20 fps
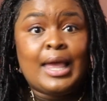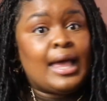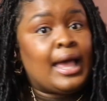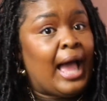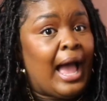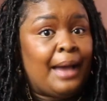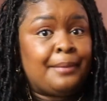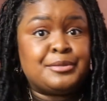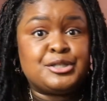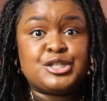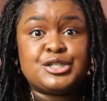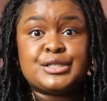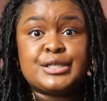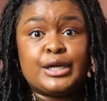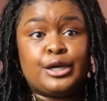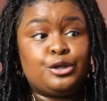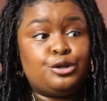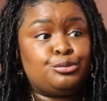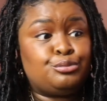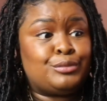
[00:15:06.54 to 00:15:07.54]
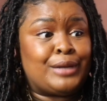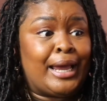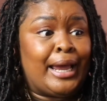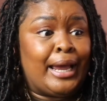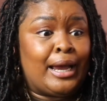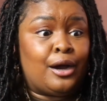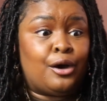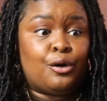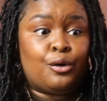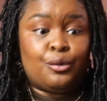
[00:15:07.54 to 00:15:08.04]
I'm gonna just tell you
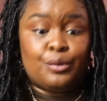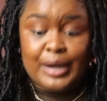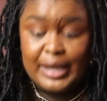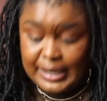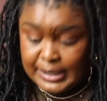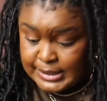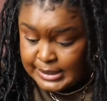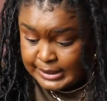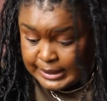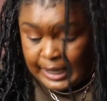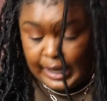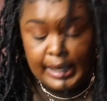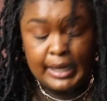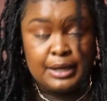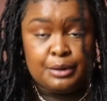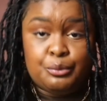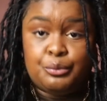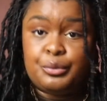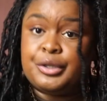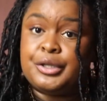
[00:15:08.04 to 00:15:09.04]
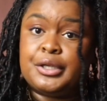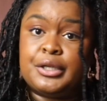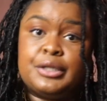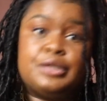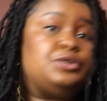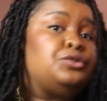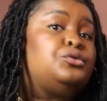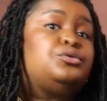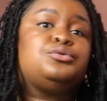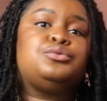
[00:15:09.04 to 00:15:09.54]
now, it's not.
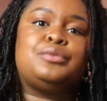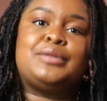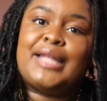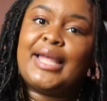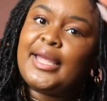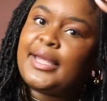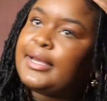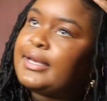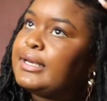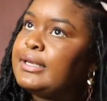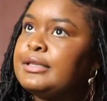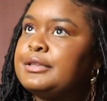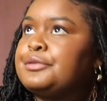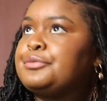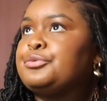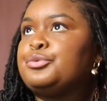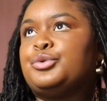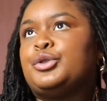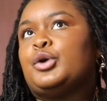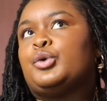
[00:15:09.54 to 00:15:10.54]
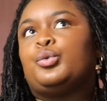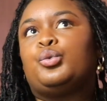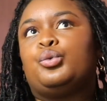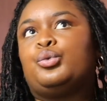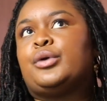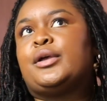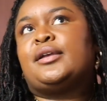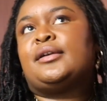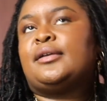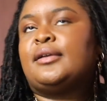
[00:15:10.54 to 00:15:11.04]
When you like
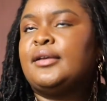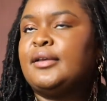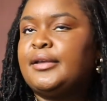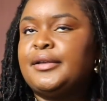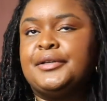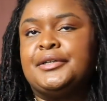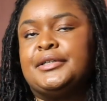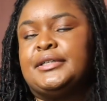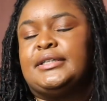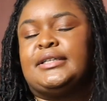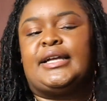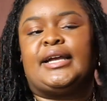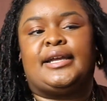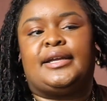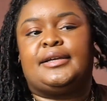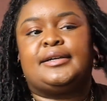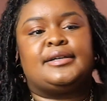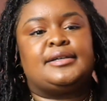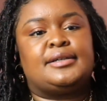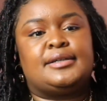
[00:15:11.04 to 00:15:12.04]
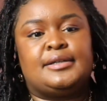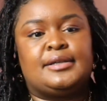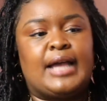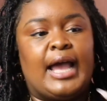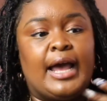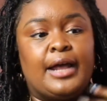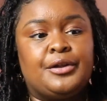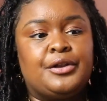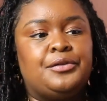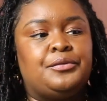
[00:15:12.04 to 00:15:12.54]

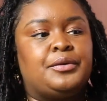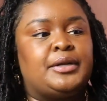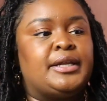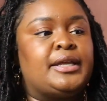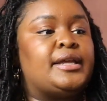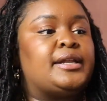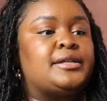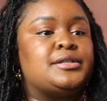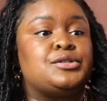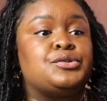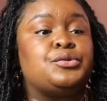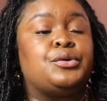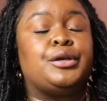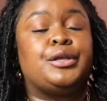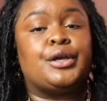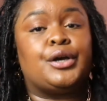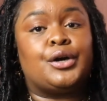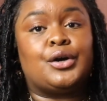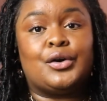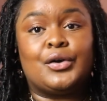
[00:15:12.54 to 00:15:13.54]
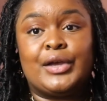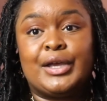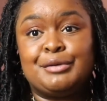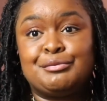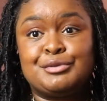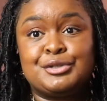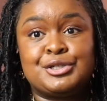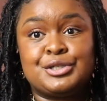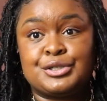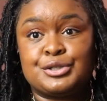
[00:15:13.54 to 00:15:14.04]
I don't even want to get into it, y'all. It
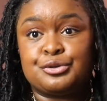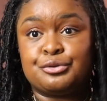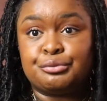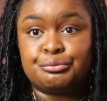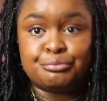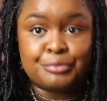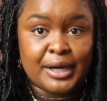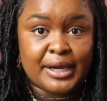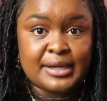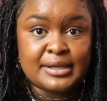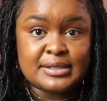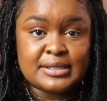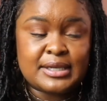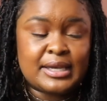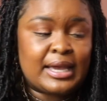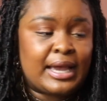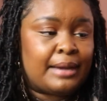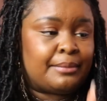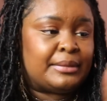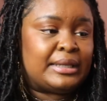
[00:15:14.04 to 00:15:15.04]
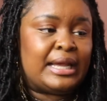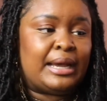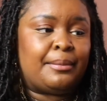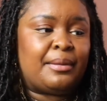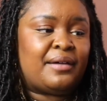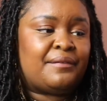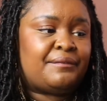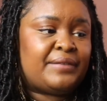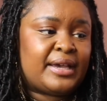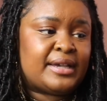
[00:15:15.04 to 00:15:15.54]
was just crazy. I'm glad
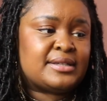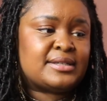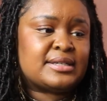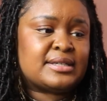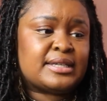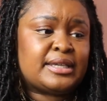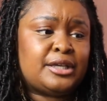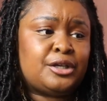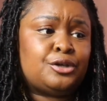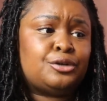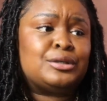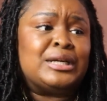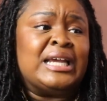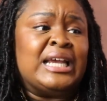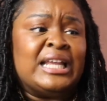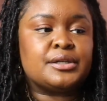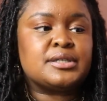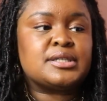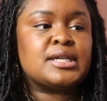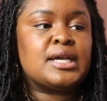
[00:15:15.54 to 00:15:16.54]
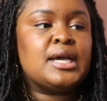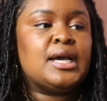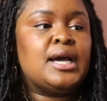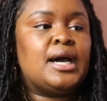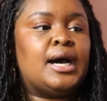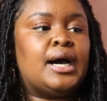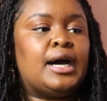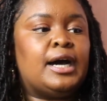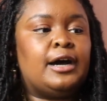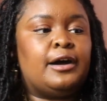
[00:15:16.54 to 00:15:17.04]
my face is healed.
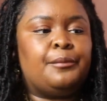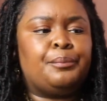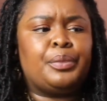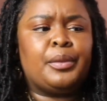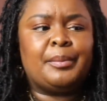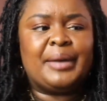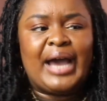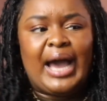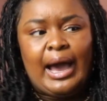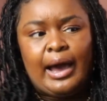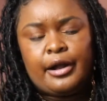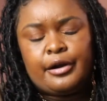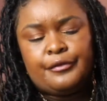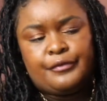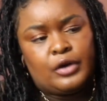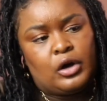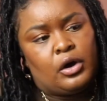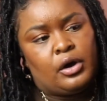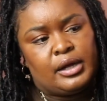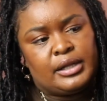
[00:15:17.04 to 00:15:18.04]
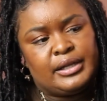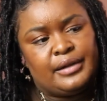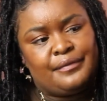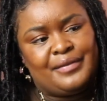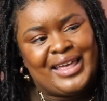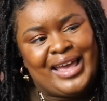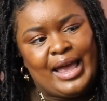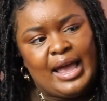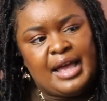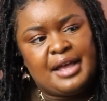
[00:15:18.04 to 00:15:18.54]
But out of all of
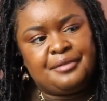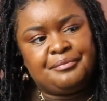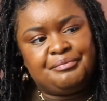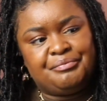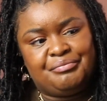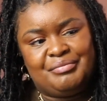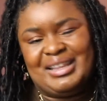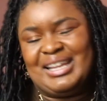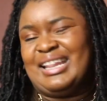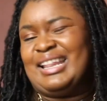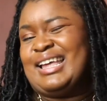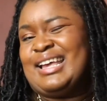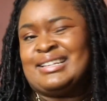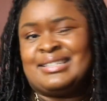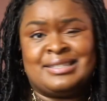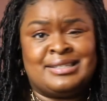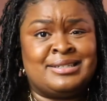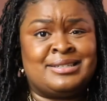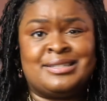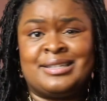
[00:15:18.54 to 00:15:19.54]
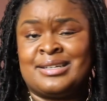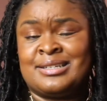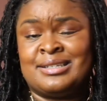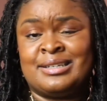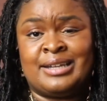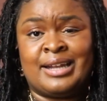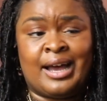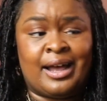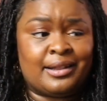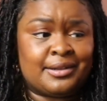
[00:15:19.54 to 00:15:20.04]
that, less than
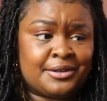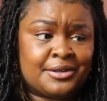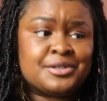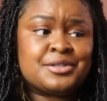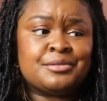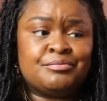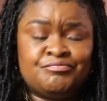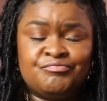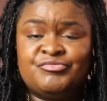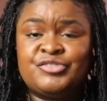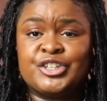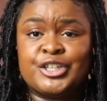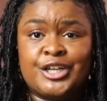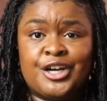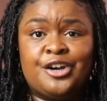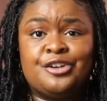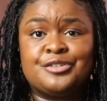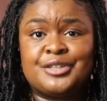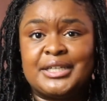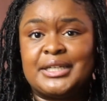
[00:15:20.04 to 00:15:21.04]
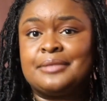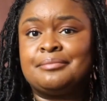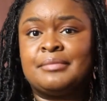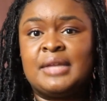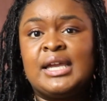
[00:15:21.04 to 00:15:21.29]
$60 for the whole thing.